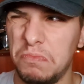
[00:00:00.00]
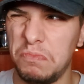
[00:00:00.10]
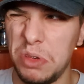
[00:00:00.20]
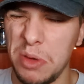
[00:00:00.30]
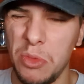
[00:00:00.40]

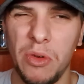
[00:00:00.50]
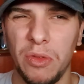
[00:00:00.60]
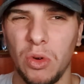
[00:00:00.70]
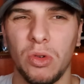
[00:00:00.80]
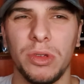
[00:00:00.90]
Bit more
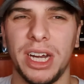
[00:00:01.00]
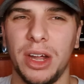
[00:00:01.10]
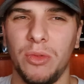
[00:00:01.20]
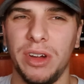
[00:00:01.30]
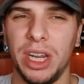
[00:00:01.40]
floral than
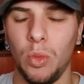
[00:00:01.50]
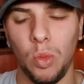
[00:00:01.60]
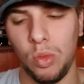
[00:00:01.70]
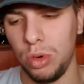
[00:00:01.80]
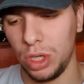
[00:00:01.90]
I really
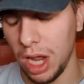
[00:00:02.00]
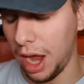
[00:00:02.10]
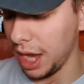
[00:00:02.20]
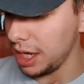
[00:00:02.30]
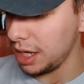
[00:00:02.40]
would
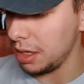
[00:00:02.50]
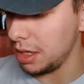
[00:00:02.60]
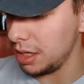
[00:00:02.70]
like.